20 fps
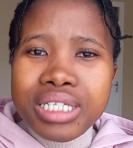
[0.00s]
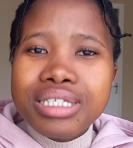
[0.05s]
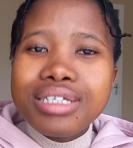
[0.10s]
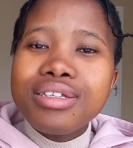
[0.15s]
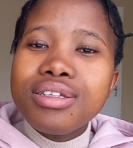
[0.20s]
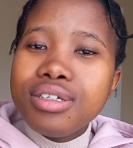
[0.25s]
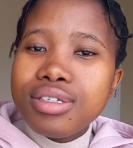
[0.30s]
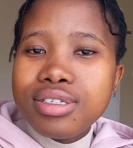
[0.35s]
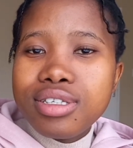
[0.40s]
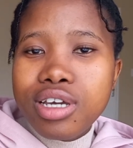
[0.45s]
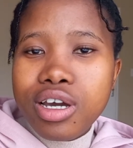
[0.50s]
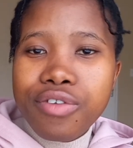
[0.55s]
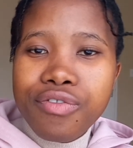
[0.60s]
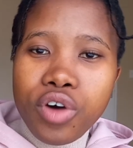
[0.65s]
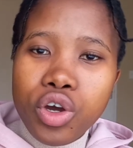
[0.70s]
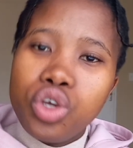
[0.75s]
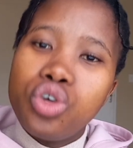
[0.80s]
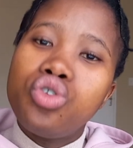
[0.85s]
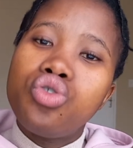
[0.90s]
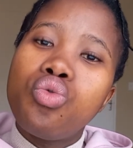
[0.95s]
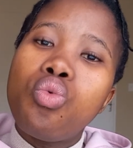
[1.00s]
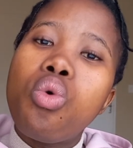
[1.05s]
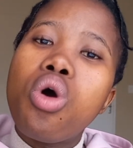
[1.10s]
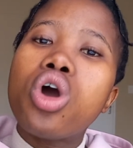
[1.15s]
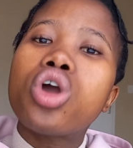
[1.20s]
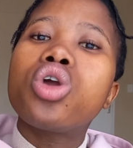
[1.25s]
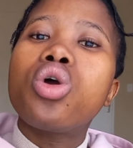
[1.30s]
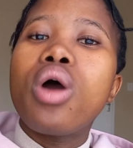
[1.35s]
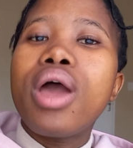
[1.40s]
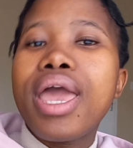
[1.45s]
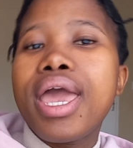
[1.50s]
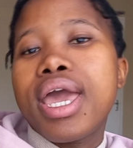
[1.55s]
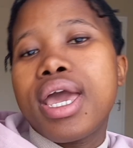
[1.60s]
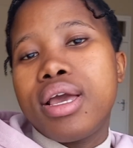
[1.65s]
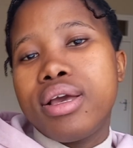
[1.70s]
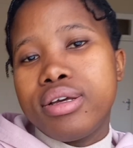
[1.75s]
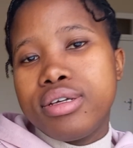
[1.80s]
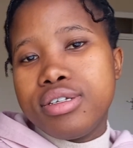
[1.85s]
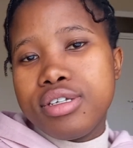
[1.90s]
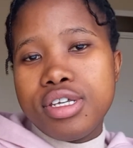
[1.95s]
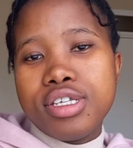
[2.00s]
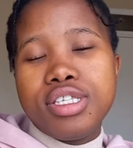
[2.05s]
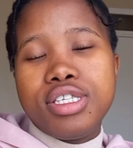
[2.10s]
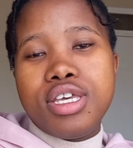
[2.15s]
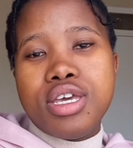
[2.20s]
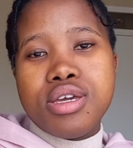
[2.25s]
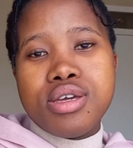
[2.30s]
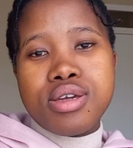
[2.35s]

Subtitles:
easier for you to work your hair, you see.